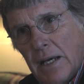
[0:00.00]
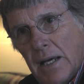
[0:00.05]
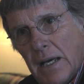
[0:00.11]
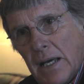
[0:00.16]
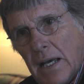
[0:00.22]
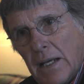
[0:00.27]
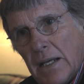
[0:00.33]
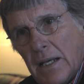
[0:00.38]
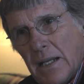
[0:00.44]

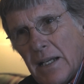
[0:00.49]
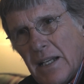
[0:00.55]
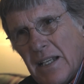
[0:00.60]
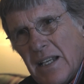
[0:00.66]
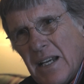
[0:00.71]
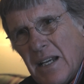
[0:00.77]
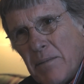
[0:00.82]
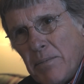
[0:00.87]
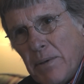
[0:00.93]
and
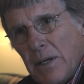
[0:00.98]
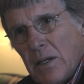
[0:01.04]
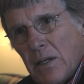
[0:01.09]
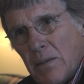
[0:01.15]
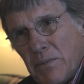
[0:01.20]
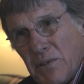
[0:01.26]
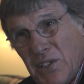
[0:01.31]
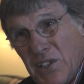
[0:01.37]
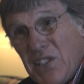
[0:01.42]
then it
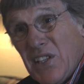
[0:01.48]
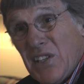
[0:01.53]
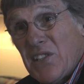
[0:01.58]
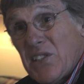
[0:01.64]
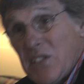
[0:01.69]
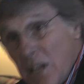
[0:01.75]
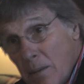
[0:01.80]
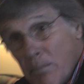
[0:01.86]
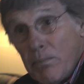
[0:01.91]
becomes
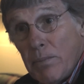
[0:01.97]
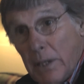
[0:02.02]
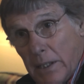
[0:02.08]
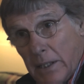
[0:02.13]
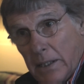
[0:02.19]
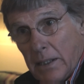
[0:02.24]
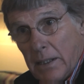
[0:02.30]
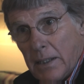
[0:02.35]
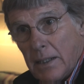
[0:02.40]

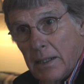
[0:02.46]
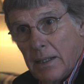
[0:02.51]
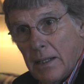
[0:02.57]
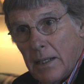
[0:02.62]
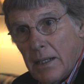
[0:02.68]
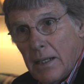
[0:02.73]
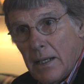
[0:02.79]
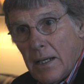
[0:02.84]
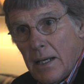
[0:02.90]
dissembling
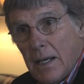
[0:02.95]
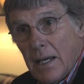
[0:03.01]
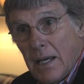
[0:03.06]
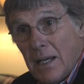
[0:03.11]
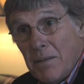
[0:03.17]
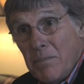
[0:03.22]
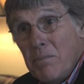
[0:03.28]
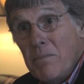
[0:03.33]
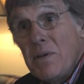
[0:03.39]

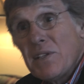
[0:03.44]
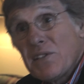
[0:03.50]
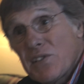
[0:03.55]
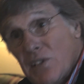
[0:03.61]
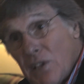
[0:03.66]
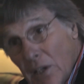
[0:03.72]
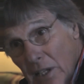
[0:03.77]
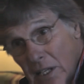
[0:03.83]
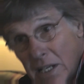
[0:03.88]
and
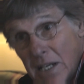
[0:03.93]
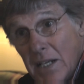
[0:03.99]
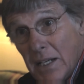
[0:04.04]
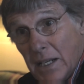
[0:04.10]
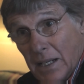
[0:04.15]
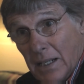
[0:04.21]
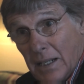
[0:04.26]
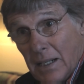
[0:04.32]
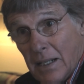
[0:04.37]

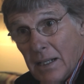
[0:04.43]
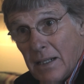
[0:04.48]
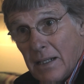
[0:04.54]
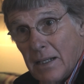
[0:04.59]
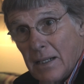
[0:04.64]
misleading,